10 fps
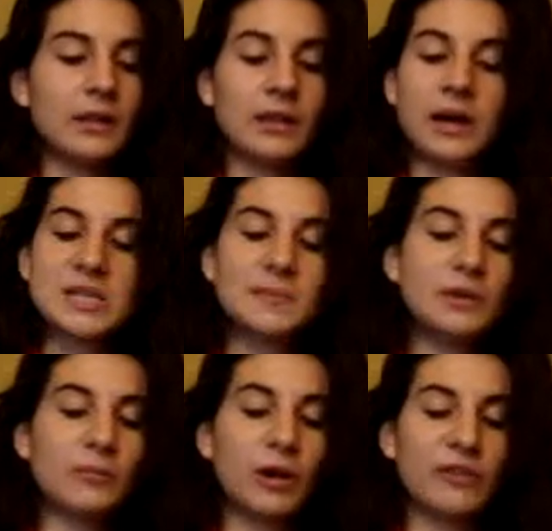the
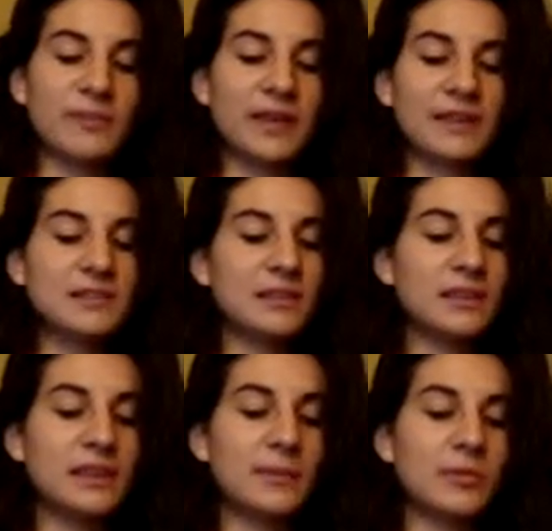husband and wife began to
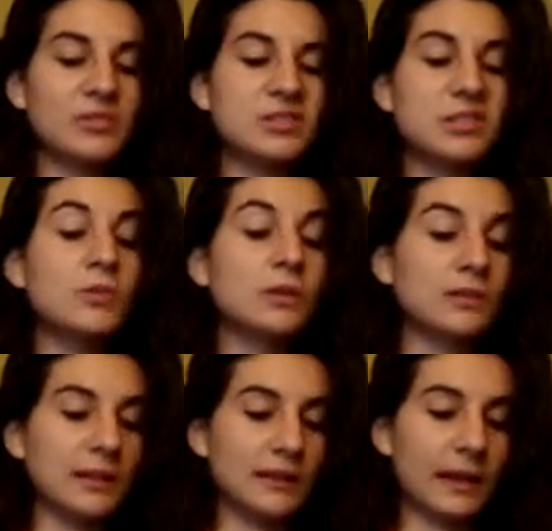lead a most
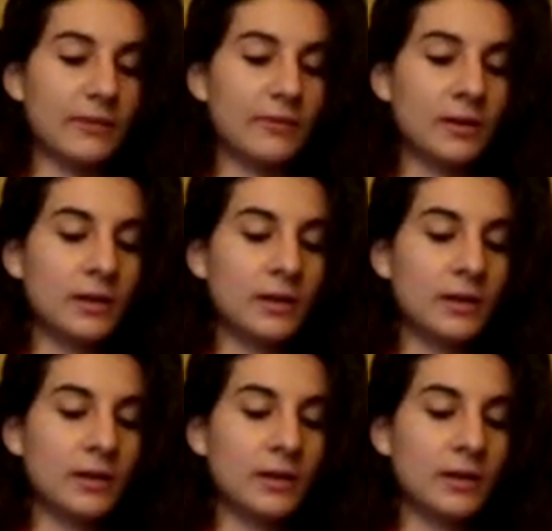disorderly life,